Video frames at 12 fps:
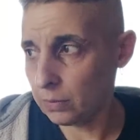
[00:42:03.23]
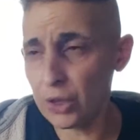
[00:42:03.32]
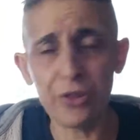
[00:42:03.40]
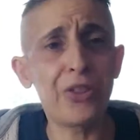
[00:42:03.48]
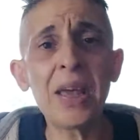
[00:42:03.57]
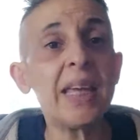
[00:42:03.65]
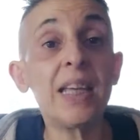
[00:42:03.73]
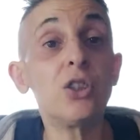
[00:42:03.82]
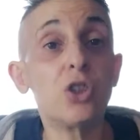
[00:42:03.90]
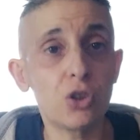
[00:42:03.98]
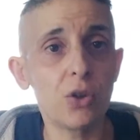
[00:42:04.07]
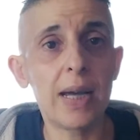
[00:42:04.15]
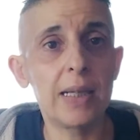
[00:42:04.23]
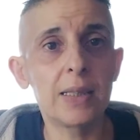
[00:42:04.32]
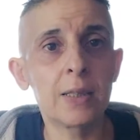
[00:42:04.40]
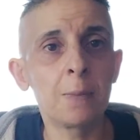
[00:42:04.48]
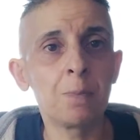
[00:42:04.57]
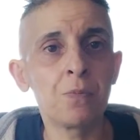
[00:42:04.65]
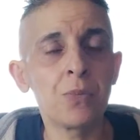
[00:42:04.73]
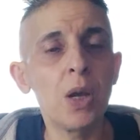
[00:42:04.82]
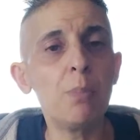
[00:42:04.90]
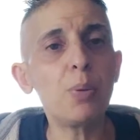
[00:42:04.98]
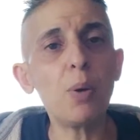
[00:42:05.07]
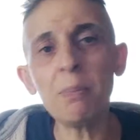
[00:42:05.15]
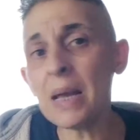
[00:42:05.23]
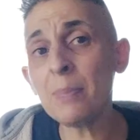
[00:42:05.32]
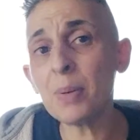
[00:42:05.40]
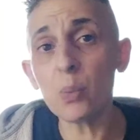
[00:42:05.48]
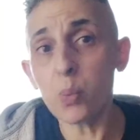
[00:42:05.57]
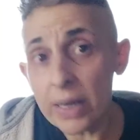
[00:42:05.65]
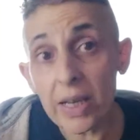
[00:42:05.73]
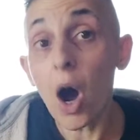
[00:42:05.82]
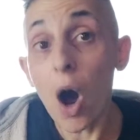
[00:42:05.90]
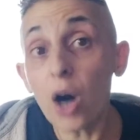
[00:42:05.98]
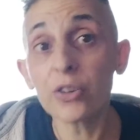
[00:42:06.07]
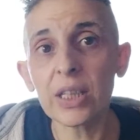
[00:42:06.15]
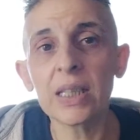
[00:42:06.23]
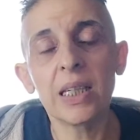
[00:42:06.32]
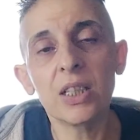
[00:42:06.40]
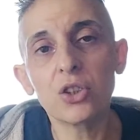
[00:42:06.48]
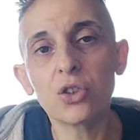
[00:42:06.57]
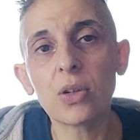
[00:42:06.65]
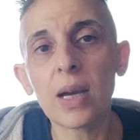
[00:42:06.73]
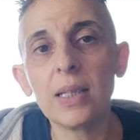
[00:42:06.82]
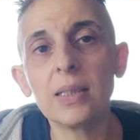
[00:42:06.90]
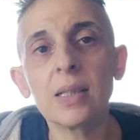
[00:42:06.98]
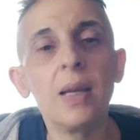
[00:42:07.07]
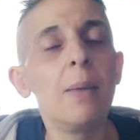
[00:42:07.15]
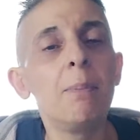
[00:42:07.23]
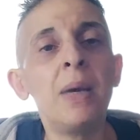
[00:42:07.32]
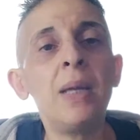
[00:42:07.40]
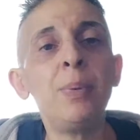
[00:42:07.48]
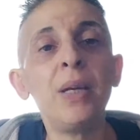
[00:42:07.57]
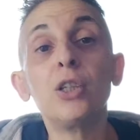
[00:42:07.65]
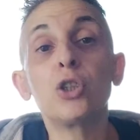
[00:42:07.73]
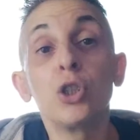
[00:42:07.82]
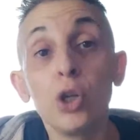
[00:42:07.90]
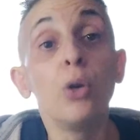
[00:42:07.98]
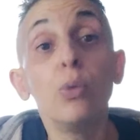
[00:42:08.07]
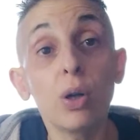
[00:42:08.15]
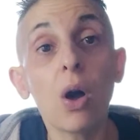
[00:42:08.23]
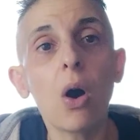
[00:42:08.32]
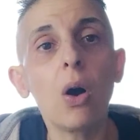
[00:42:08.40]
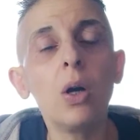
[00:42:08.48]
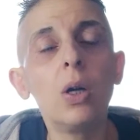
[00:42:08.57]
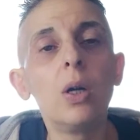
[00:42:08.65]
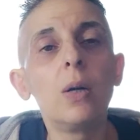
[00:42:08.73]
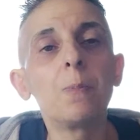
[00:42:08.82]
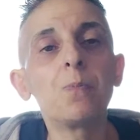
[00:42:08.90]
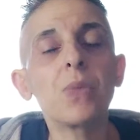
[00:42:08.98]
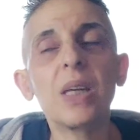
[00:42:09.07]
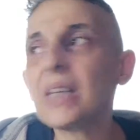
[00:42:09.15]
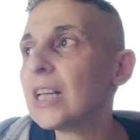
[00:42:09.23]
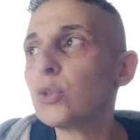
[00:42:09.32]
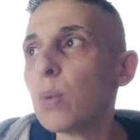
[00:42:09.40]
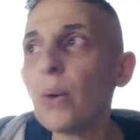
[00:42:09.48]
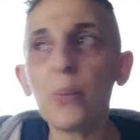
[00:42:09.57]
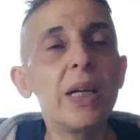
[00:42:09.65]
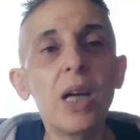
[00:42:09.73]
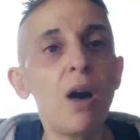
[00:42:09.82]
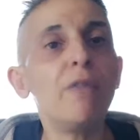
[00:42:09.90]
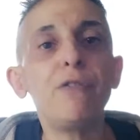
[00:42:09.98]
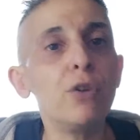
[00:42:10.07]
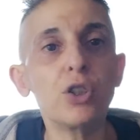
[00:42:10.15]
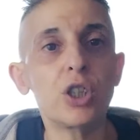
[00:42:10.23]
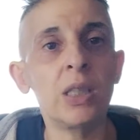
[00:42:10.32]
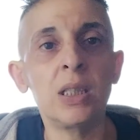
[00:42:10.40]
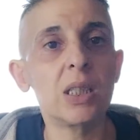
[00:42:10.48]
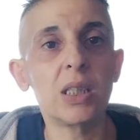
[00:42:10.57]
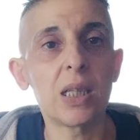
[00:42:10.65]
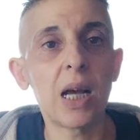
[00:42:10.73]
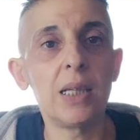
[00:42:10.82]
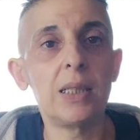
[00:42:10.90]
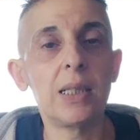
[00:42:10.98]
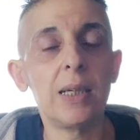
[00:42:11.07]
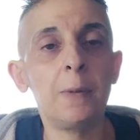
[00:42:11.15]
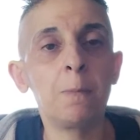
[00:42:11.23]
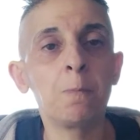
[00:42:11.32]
thinking straight. But maybe we are thinking straight. Maybe it's you lot. That's why we can't function in society.